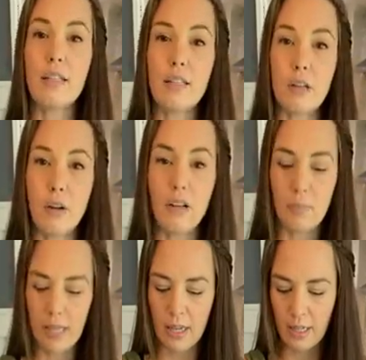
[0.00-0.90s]
the sodium
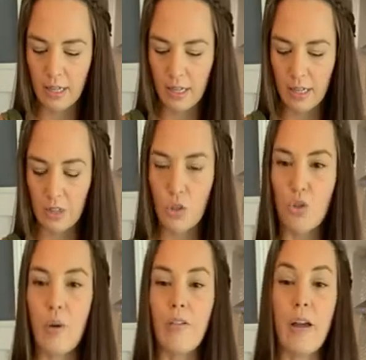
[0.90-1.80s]
in this is
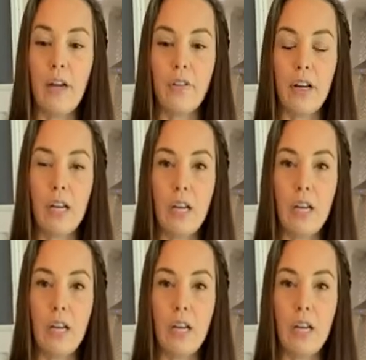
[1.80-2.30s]
1,200.